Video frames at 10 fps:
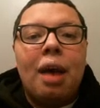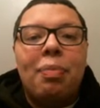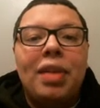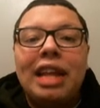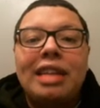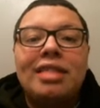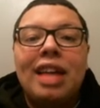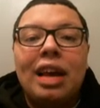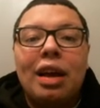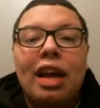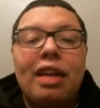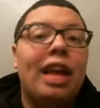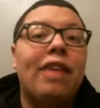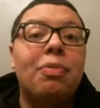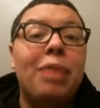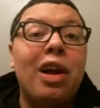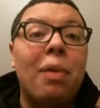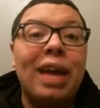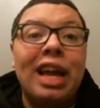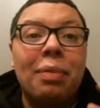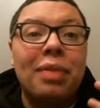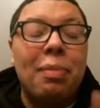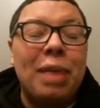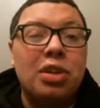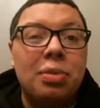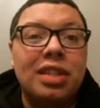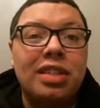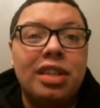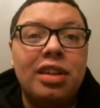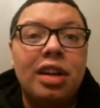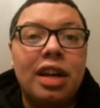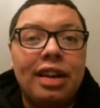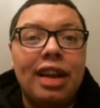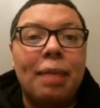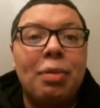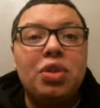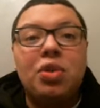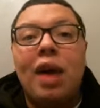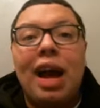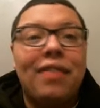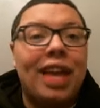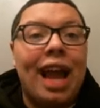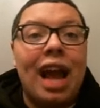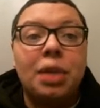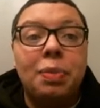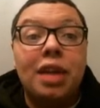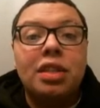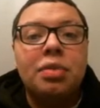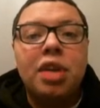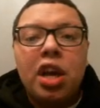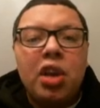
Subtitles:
play this deck, like you're planning on picking up the Magical Musketeer deck, but you don't have like Ash Blossoms,